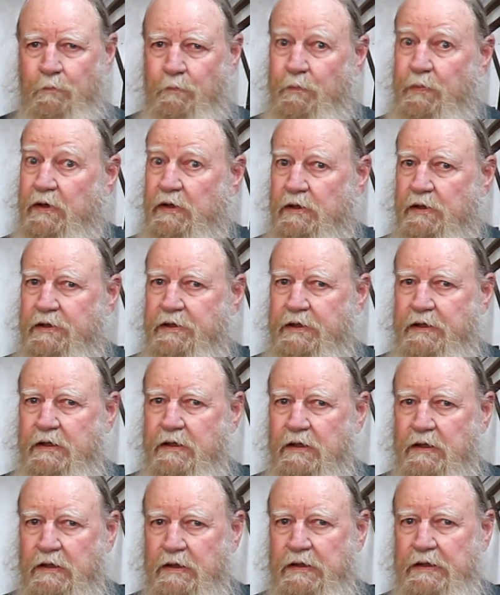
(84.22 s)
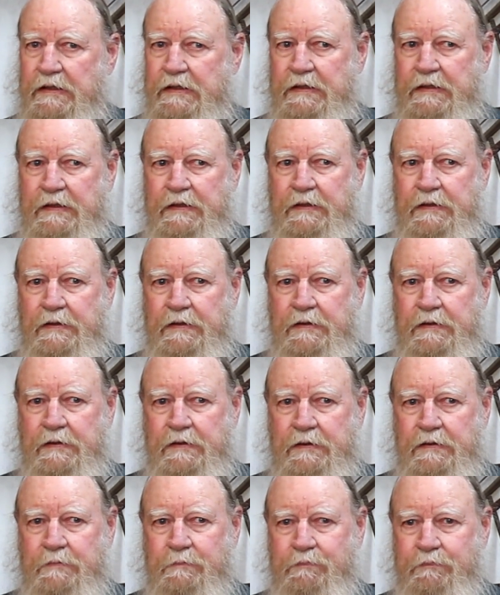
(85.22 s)
building
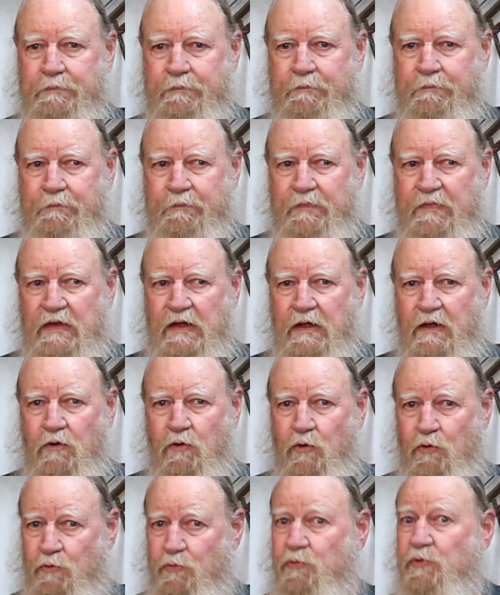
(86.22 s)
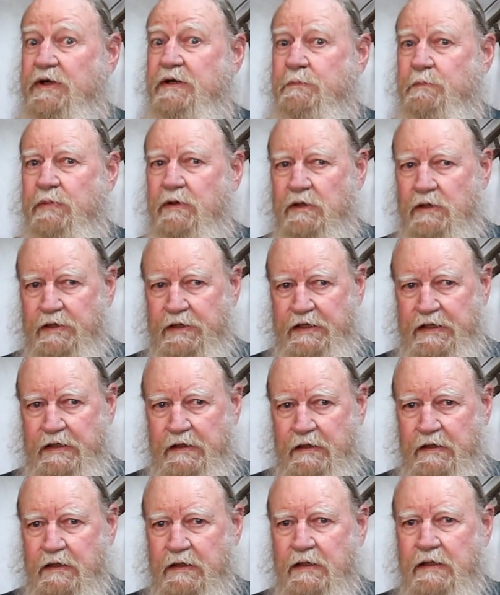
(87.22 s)
or
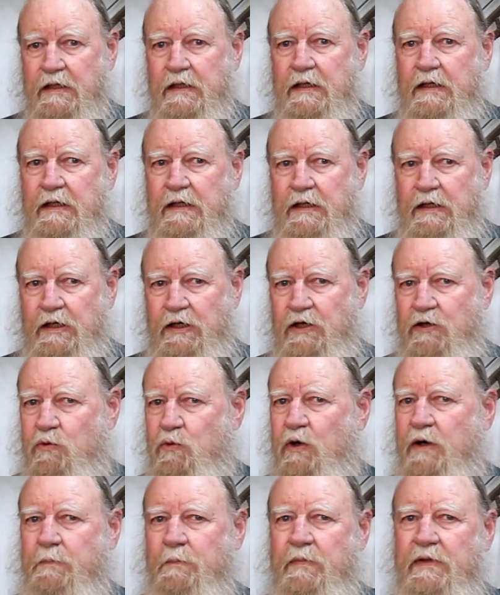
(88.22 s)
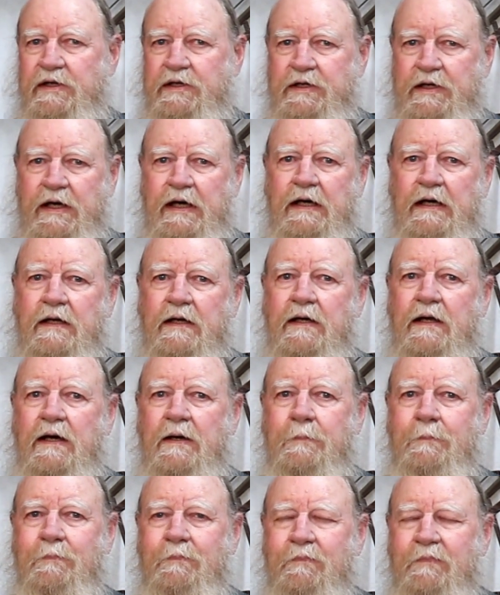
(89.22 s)
rebuilding equipment in.
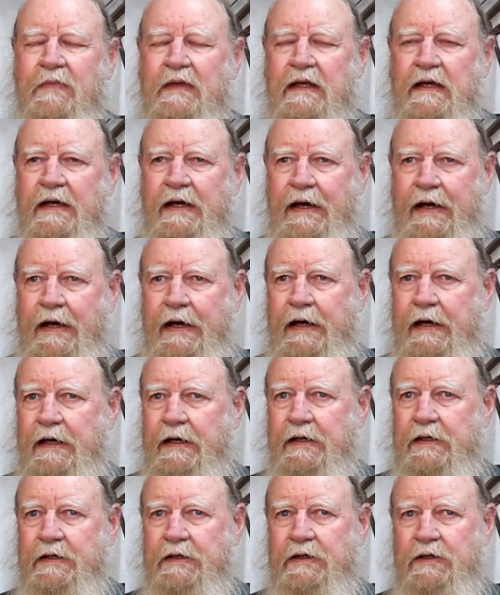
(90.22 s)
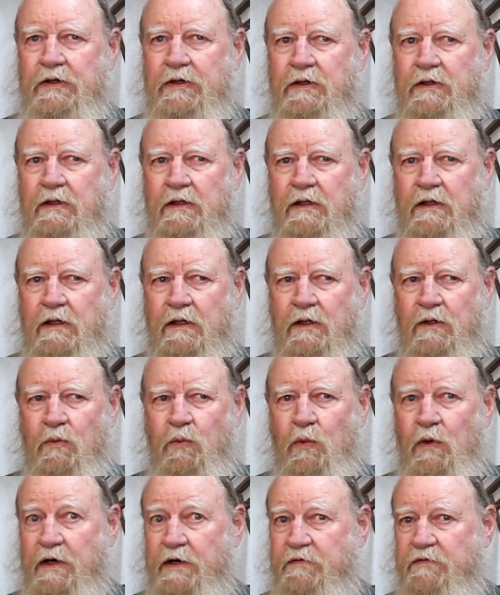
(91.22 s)
And
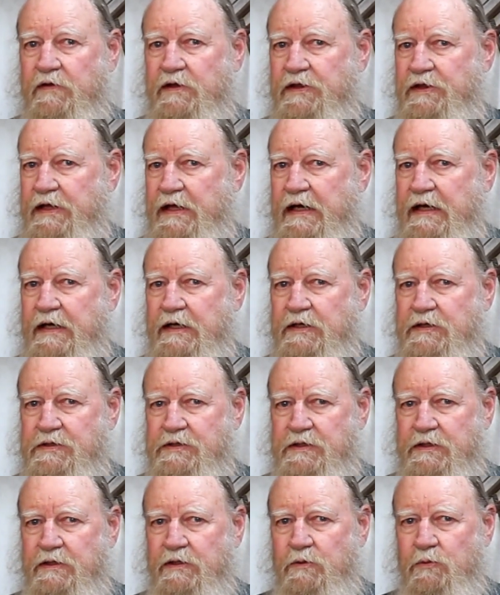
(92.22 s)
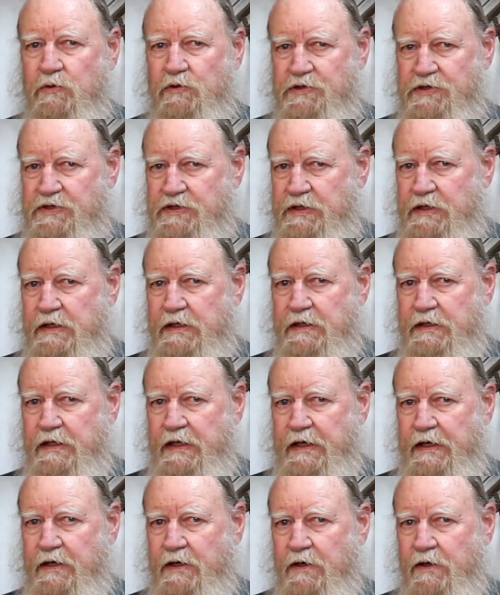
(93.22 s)
one of the things that you will see in
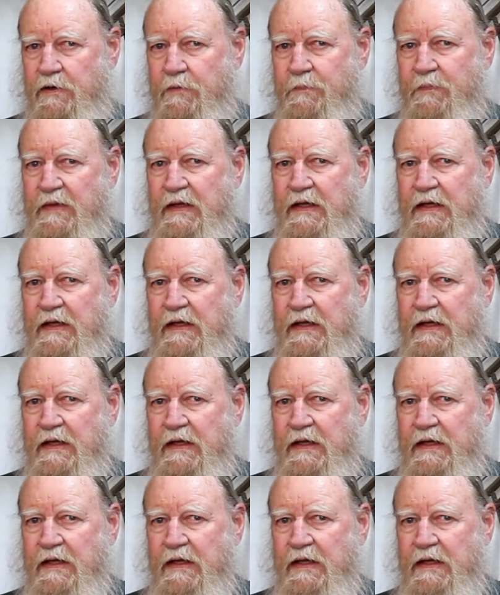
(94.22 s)
there